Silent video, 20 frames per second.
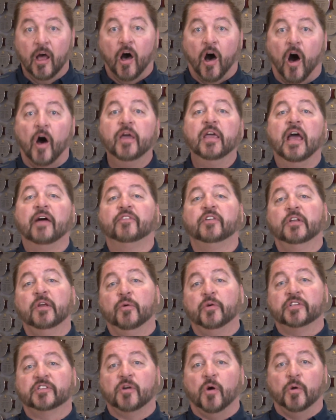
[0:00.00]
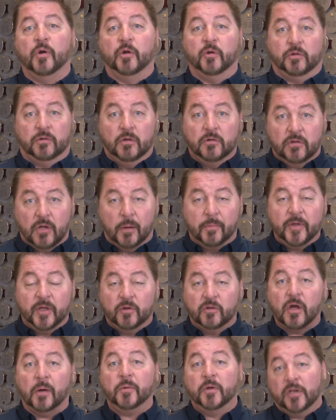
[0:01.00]
All you have to do is go to
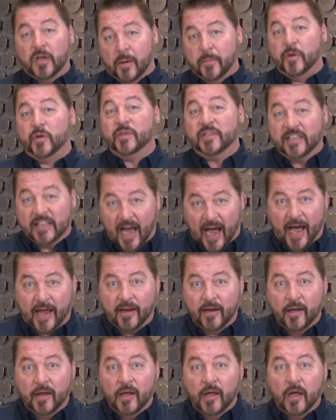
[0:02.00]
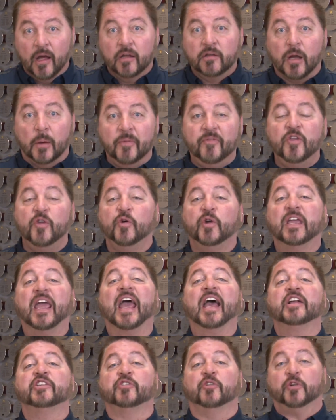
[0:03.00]

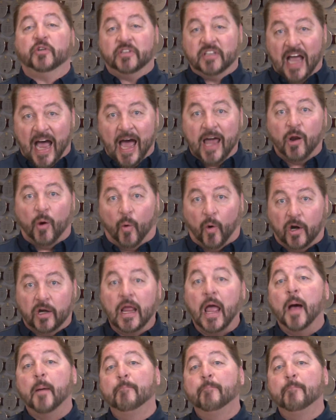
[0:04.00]
www.wcancer.org